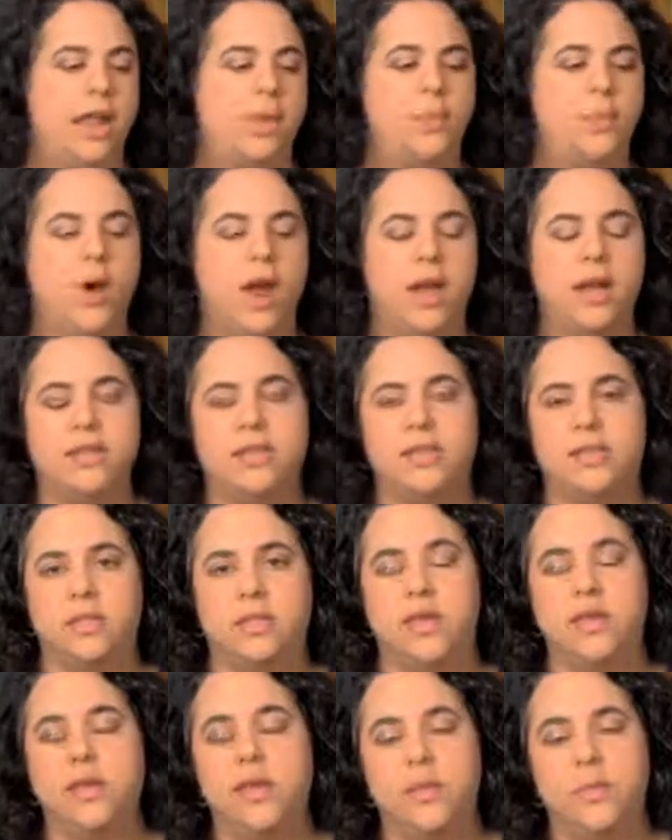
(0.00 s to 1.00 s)
And in
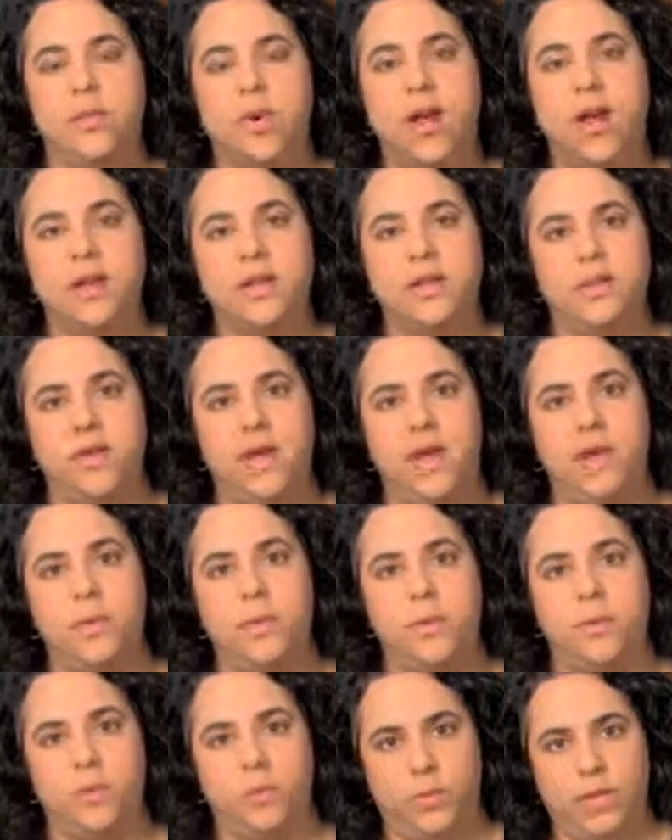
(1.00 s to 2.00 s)
product development,